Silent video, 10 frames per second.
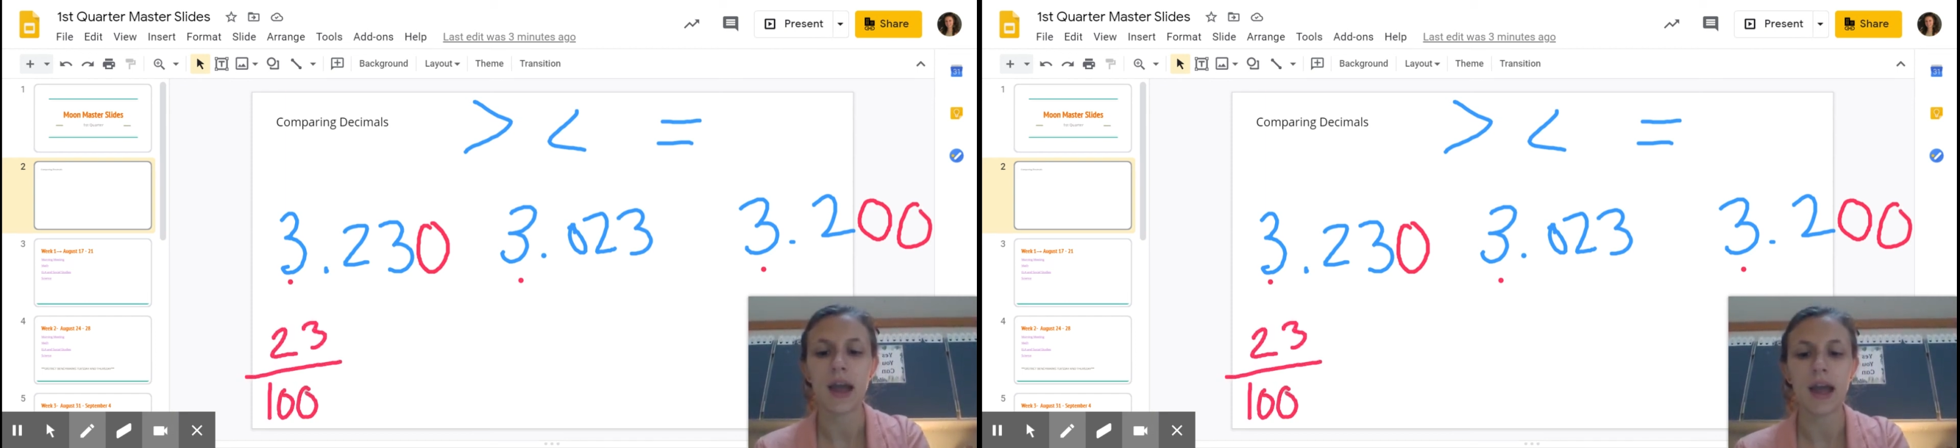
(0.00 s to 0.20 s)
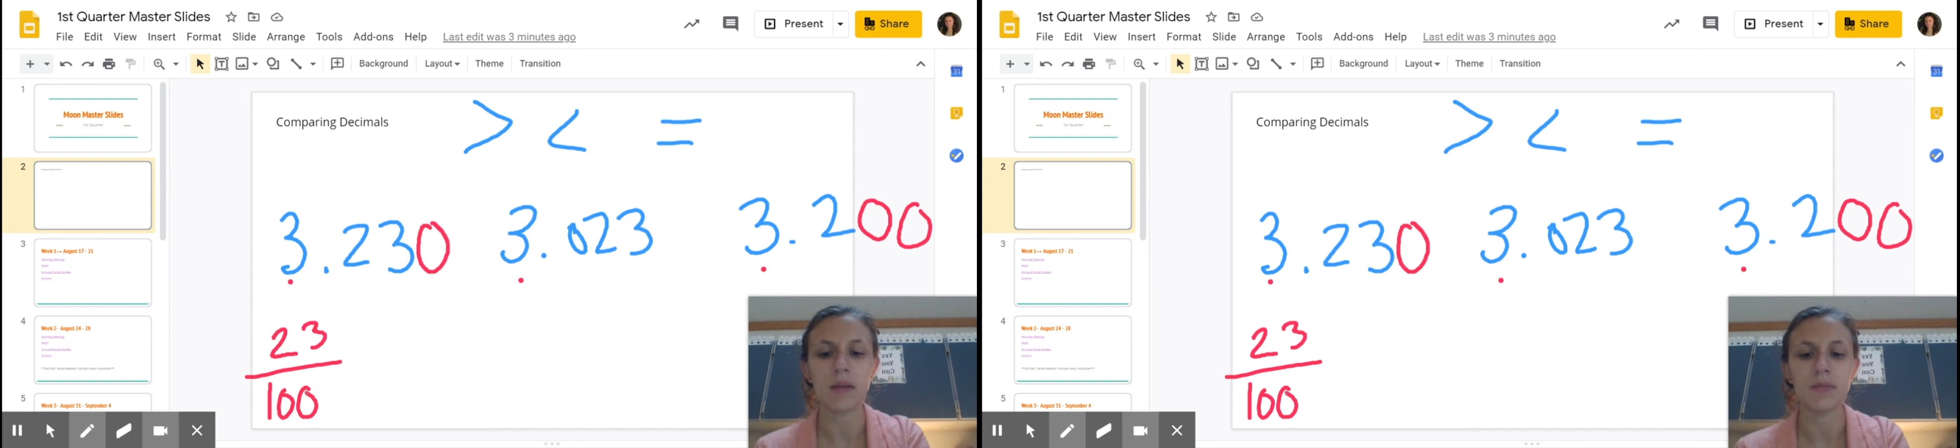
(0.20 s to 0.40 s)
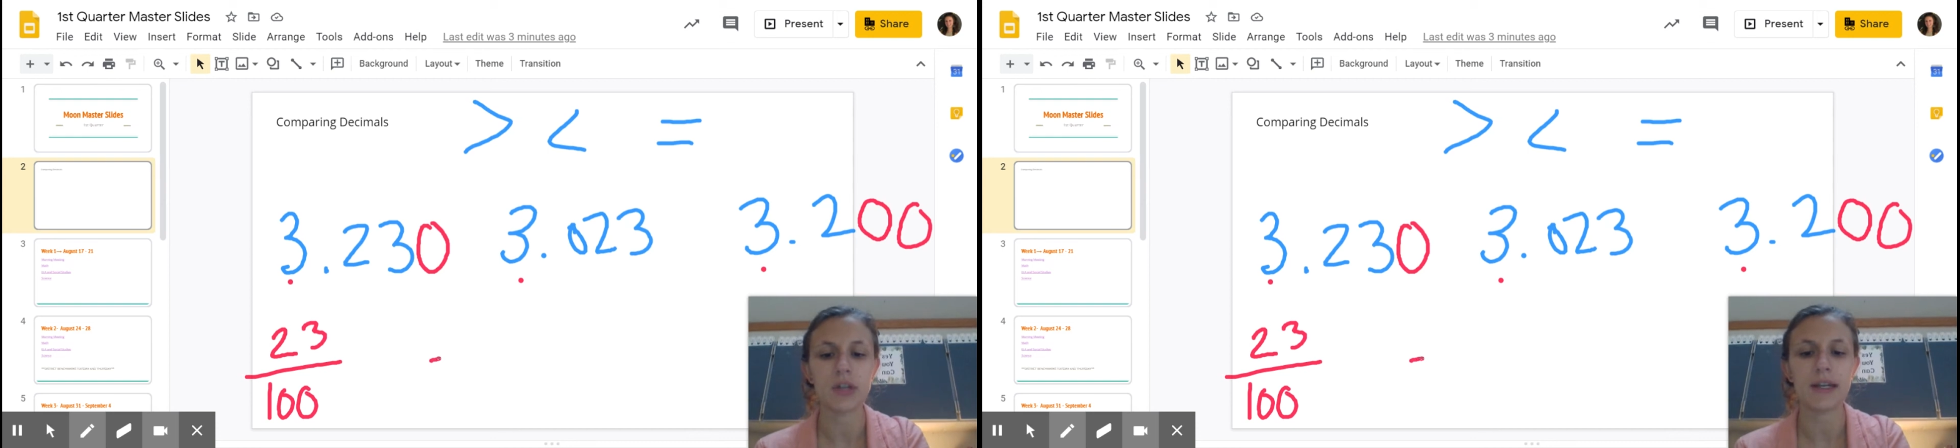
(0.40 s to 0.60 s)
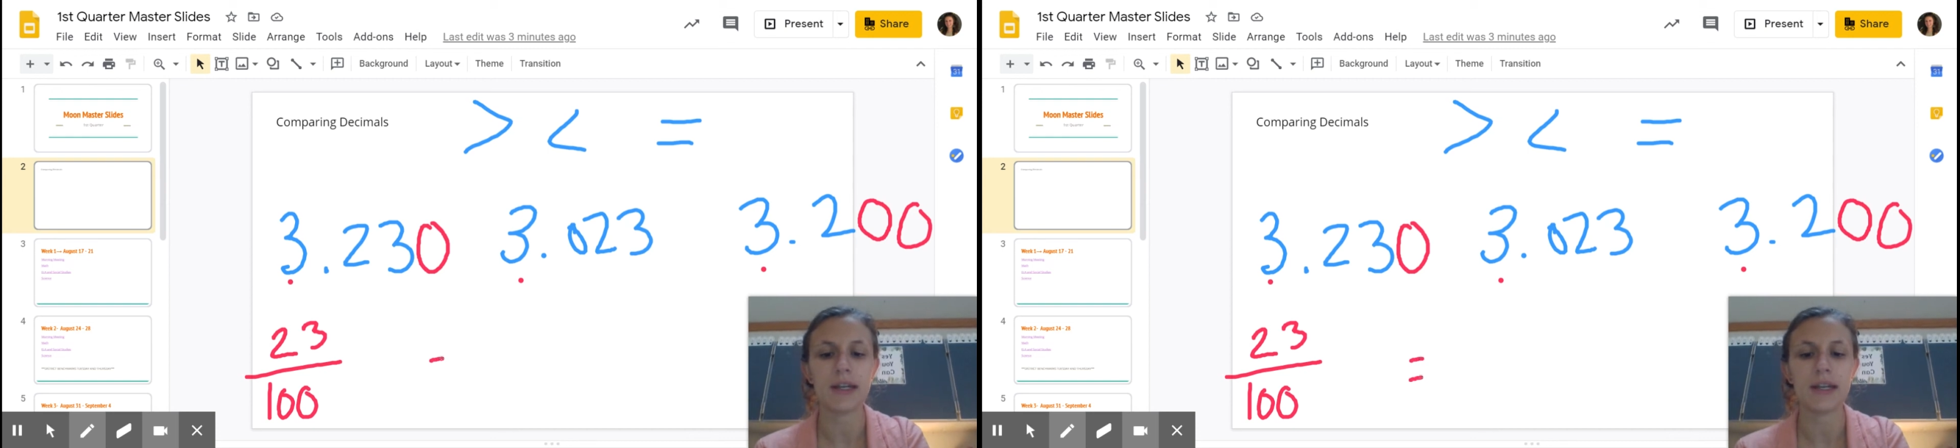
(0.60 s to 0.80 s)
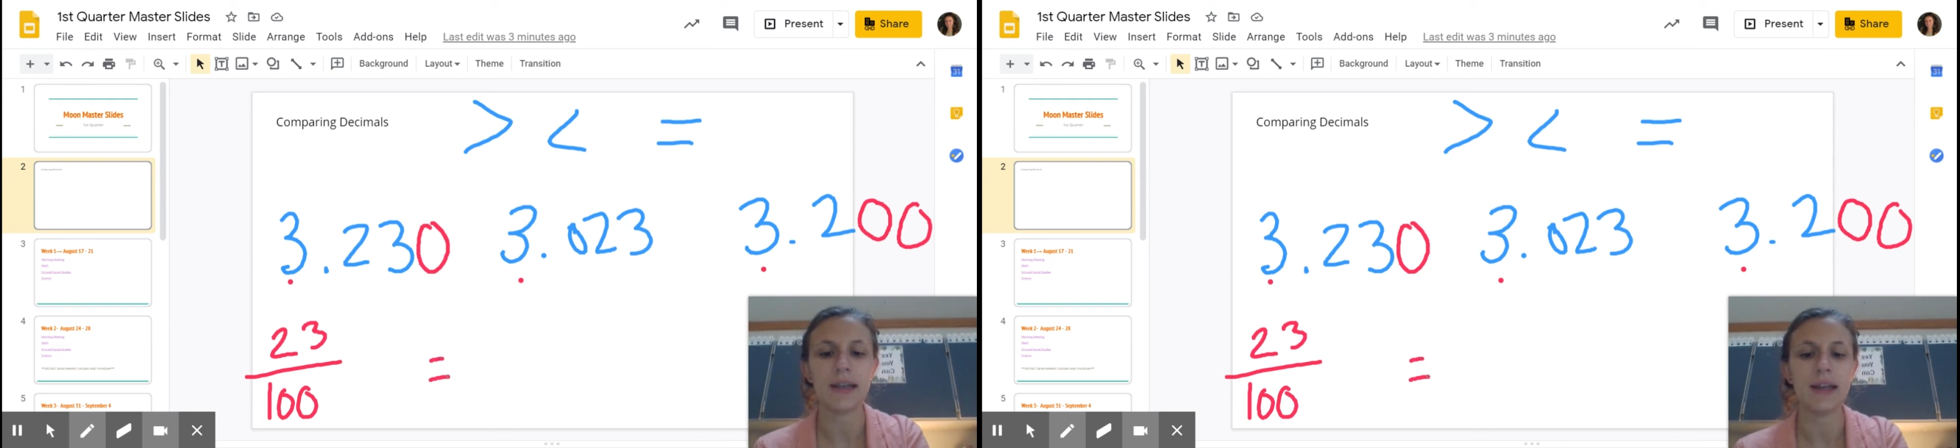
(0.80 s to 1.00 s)
I'm trying
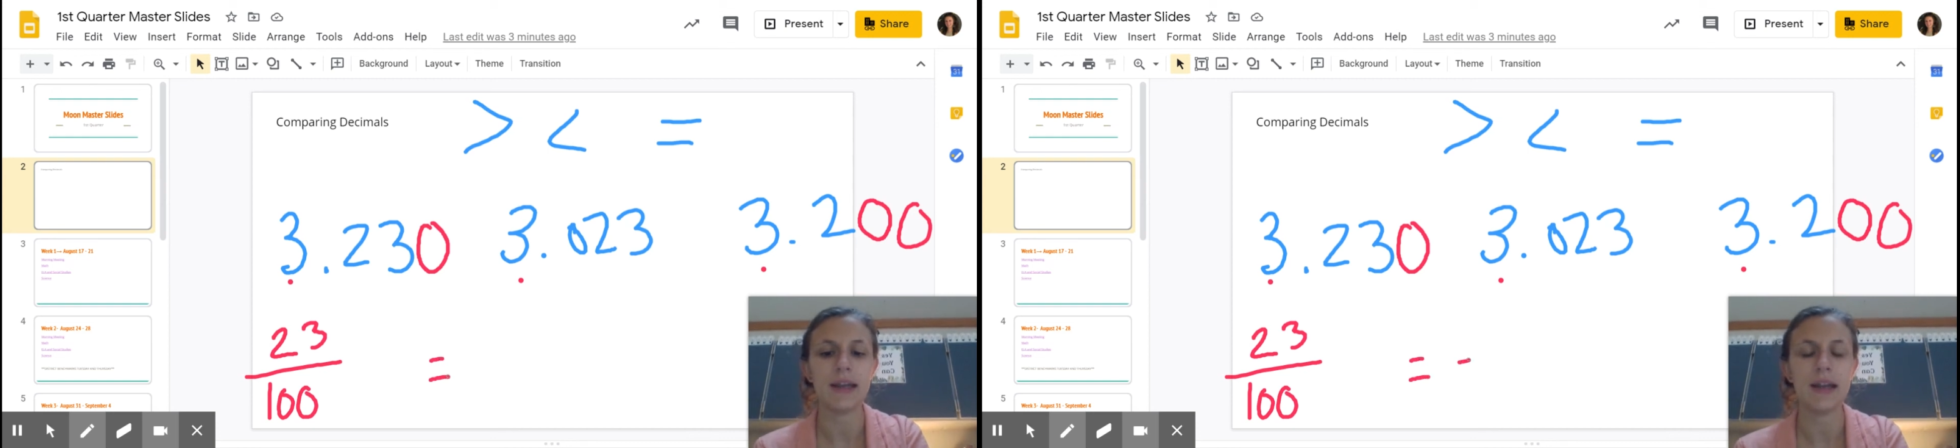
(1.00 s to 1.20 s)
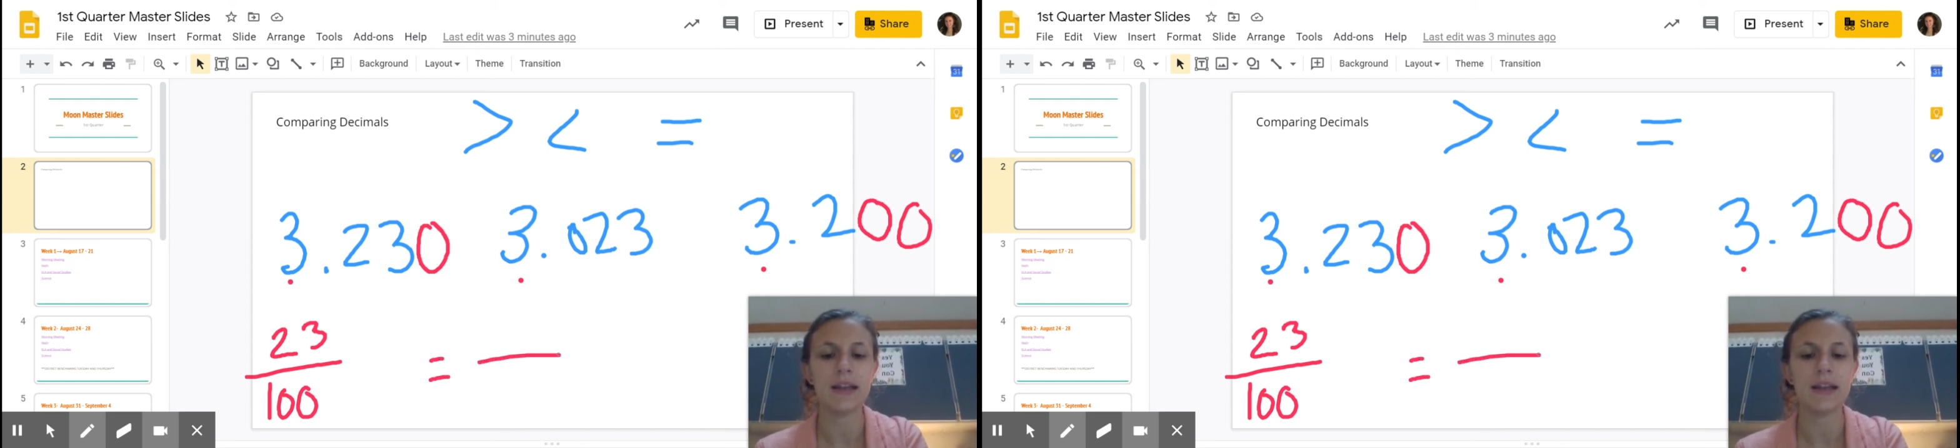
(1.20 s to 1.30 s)
to get it